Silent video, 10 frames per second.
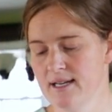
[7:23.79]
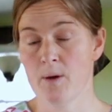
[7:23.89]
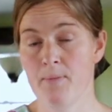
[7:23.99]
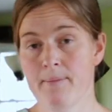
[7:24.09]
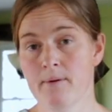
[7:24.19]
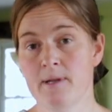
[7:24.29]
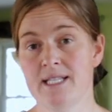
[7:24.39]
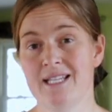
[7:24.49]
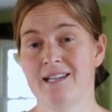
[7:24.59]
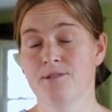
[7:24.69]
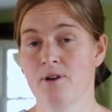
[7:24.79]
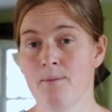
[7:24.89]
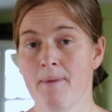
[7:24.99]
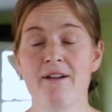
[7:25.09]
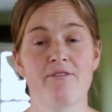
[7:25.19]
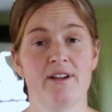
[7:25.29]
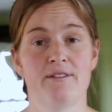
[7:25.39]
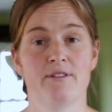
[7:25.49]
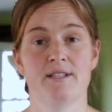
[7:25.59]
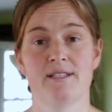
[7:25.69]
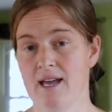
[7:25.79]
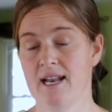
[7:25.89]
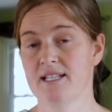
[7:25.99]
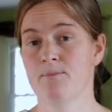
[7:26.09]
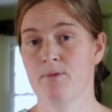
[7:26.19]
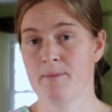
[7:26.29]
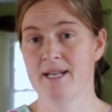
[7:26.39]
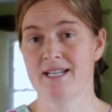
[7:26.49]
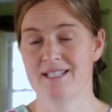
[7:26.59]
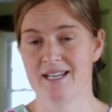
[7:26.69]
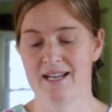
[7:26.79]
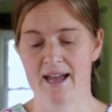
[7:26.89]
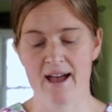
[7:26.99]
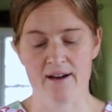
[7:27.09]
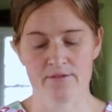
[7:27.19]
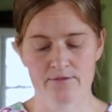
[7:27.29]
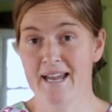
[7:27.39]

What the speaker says: but peppermint tea is one of my favorites, and it's a permitted tea to have.